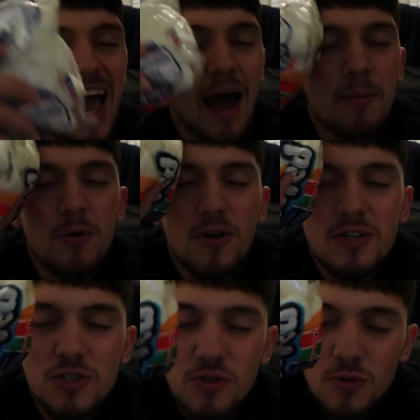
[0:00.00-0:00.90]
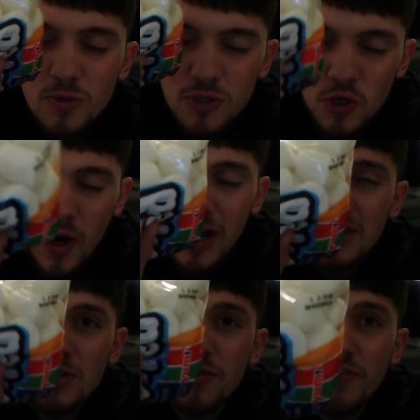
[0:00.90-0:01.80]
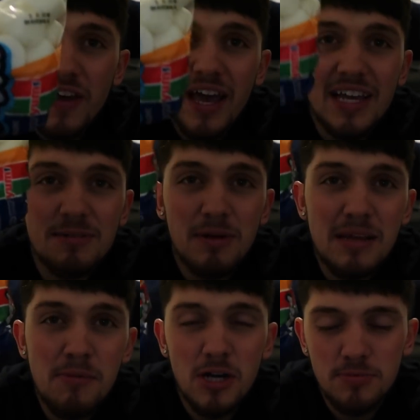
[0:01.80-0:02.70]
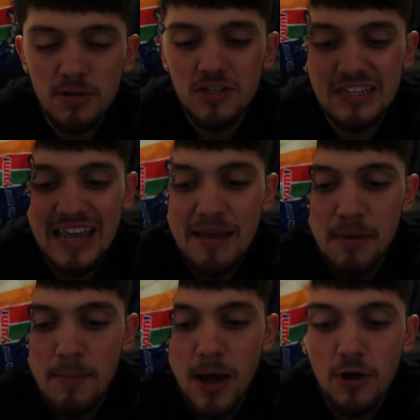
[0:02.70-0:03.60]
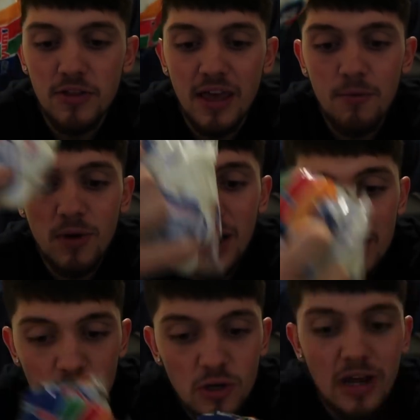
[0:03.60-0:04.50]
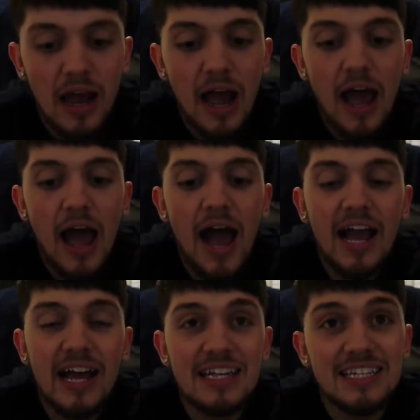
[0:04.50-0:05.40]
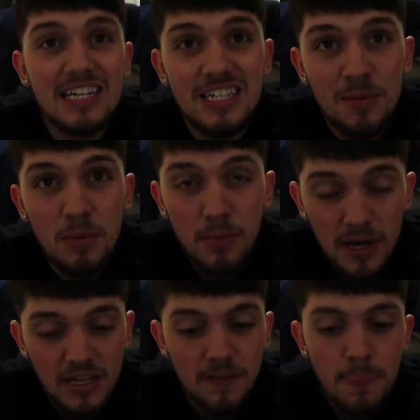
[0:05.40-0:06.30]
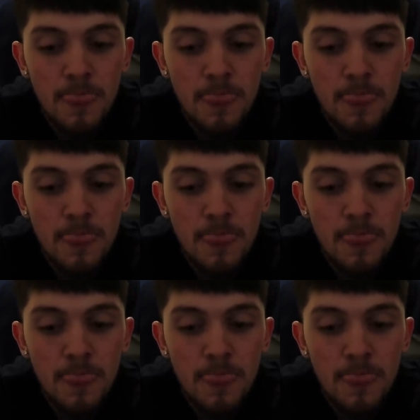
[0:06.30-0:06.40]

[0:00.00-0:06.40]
I'm going to try to fit as many marshmallows in my mouth. And when I do it, I gotta say chubby bunny.